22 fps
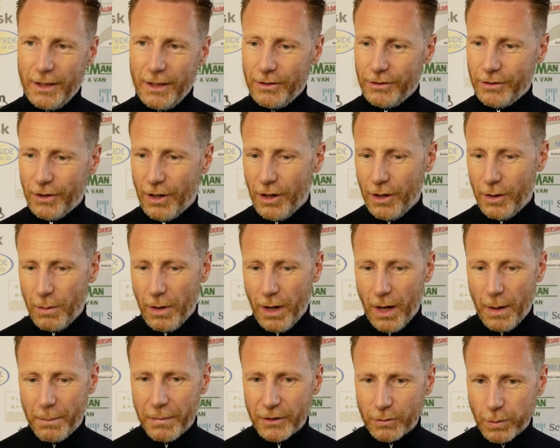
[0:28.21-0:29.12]

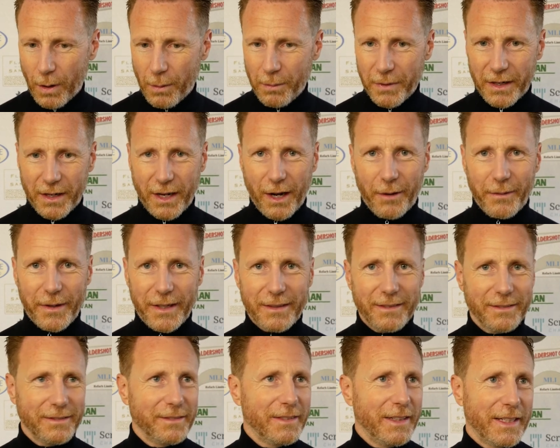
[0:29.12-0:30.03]
So, but it's one we can go
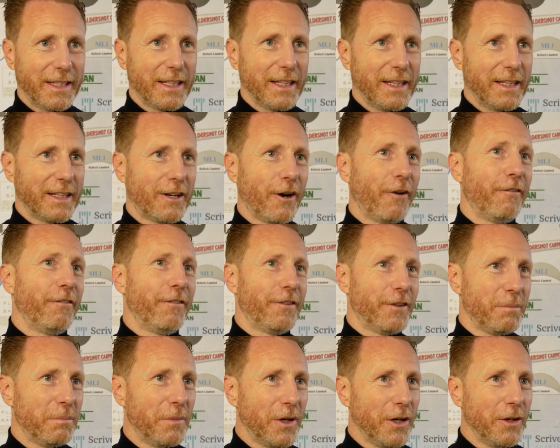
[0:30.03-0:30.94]
in
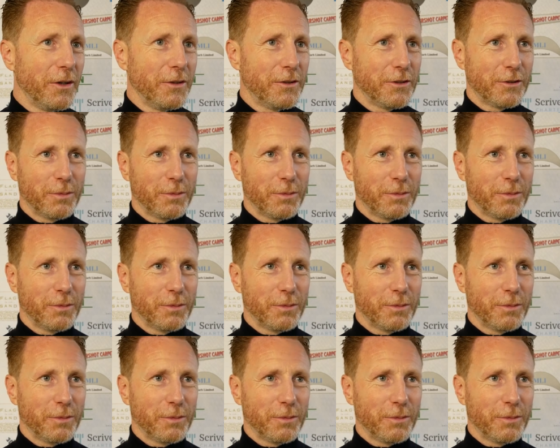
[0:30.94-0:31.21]
confident mood.